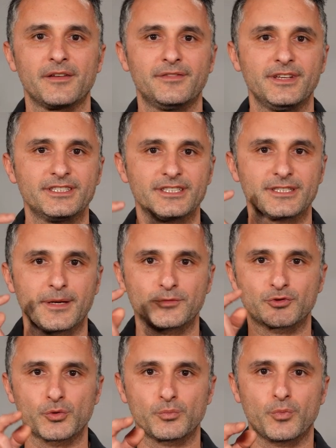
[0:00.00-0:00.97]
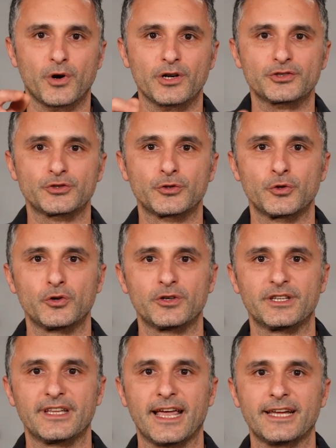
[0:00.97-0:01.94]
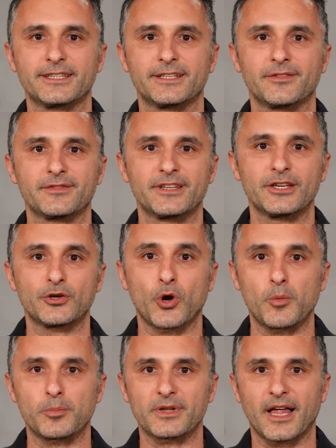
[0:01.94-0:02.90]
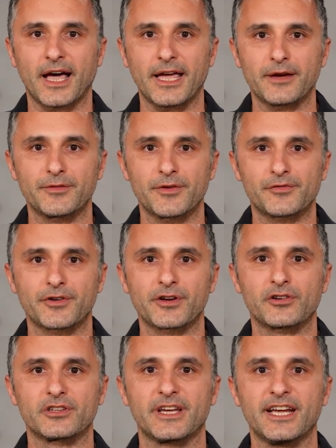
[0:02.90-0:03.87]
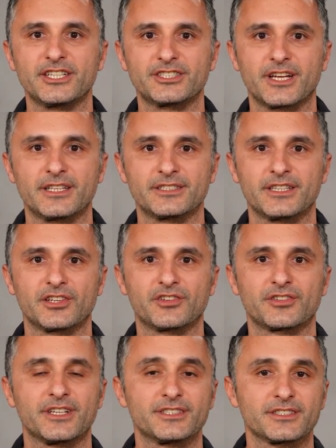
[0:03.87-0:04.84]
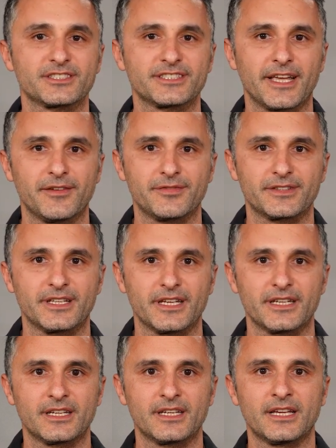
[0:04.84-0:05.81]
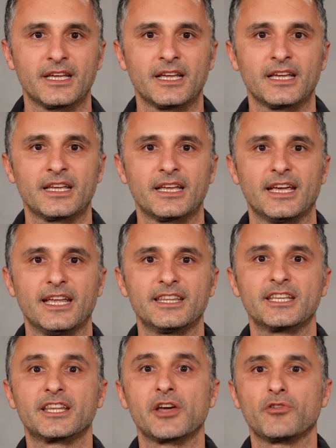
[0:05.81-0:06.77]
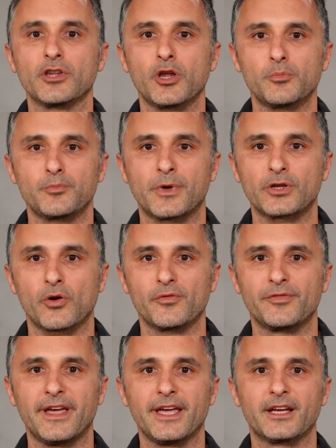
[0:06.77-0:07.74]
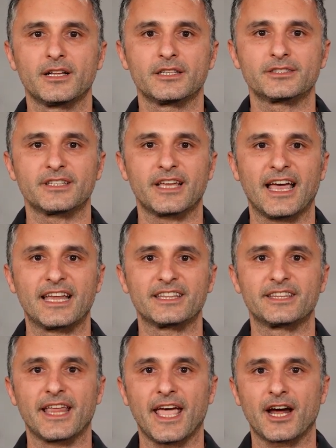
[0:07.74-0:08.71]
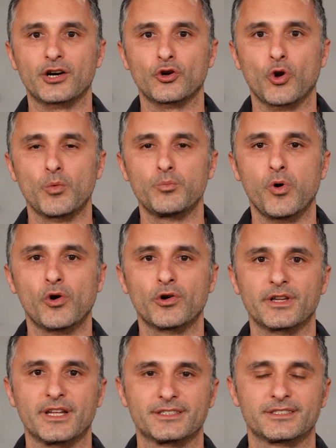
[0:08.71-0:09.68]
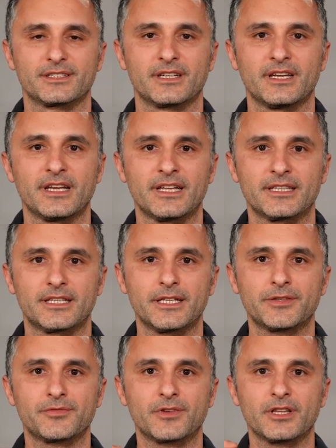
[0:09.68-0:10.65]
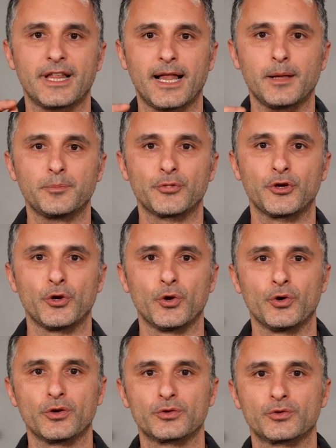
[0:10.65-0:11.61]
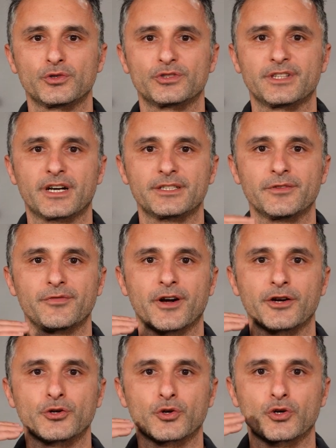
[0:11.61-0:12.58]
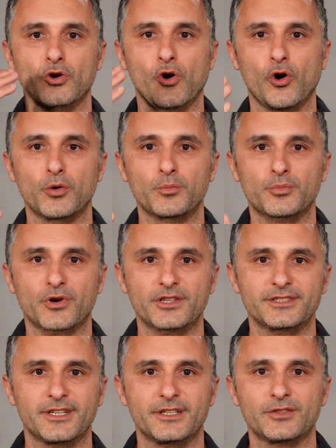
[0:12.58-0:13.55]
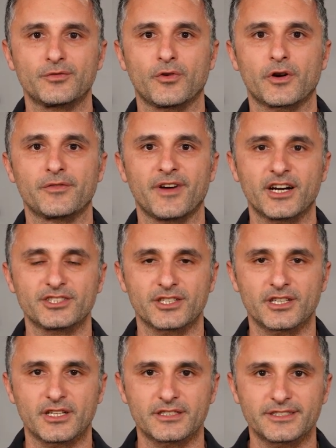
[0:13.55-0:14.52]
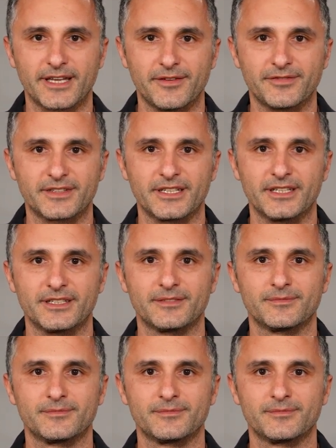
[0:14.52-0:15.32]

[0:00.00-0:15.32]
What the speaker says: vCDM supports you in actively complying with regulations and increasing safety in the development of vehicles and their components. This will help you to certify your own process for functional safety.